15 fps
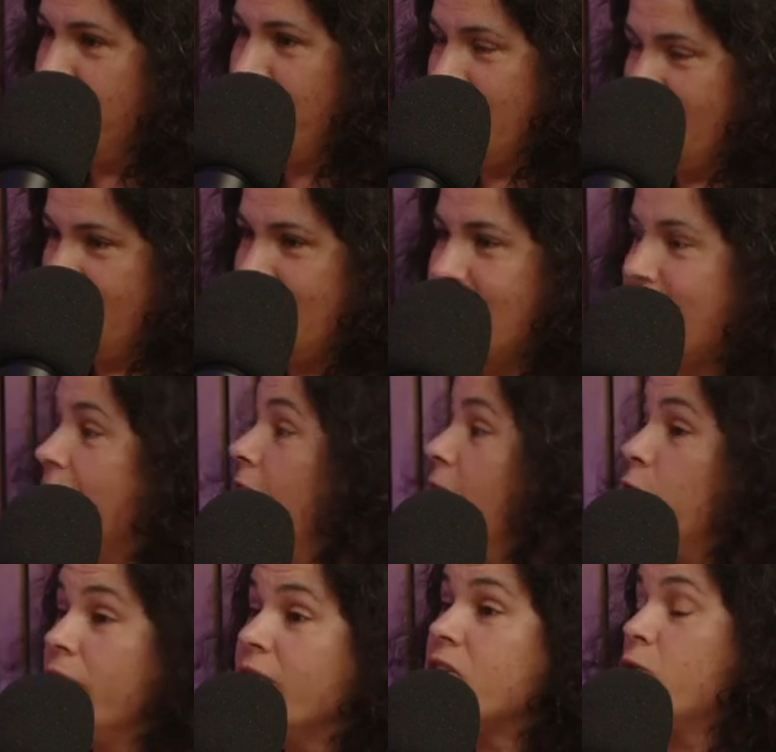investors and saying,
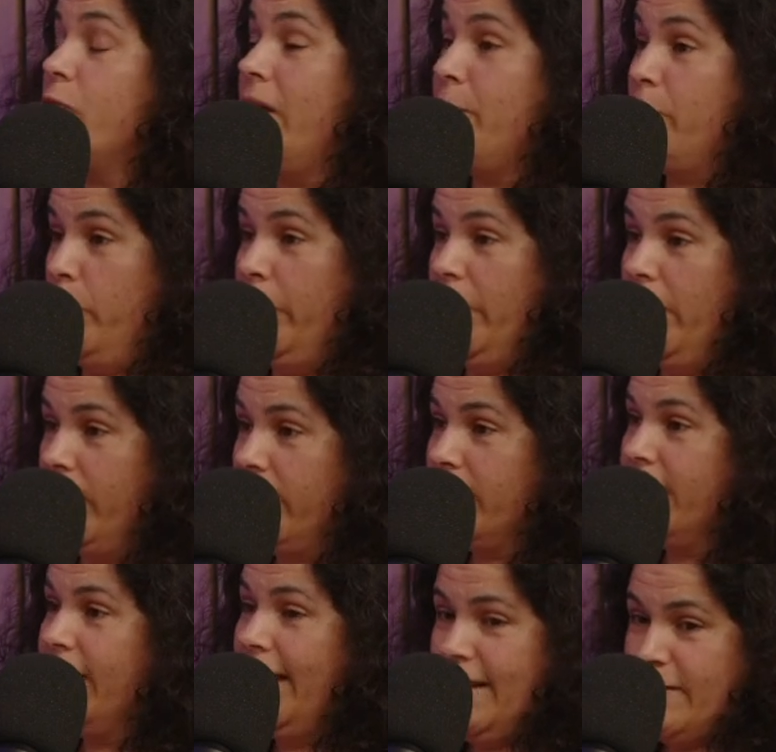I've got this great
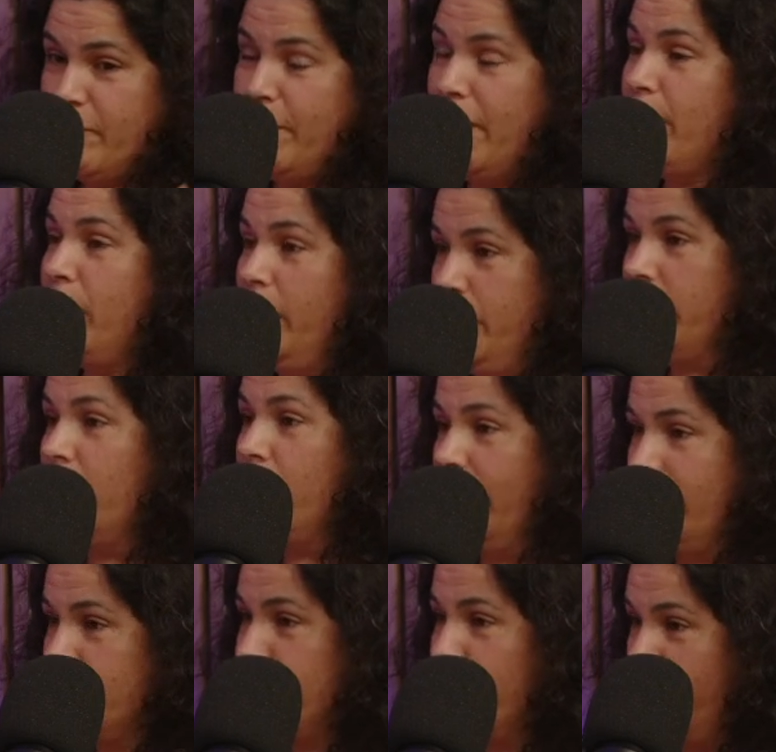product, it's for people who don't
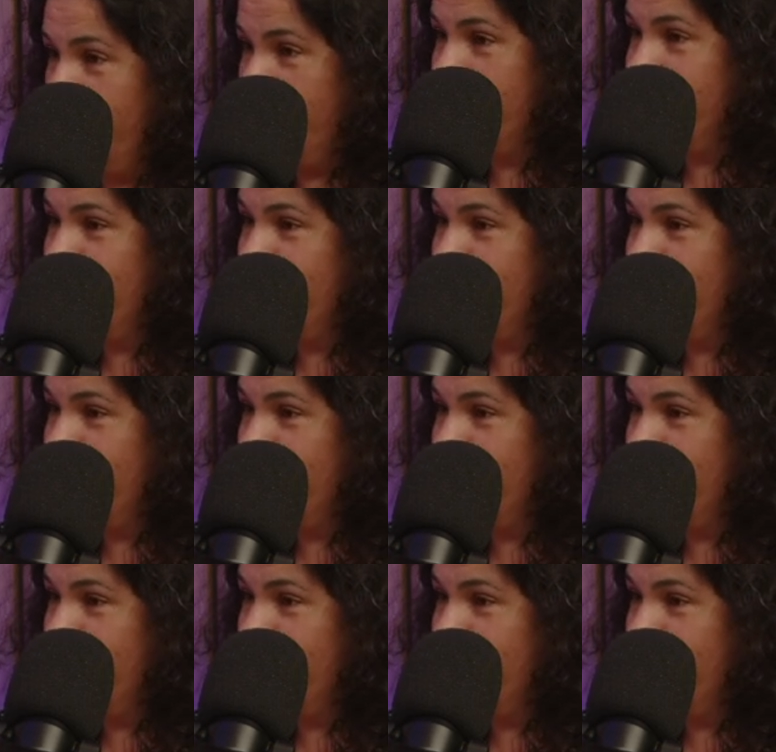like to do it.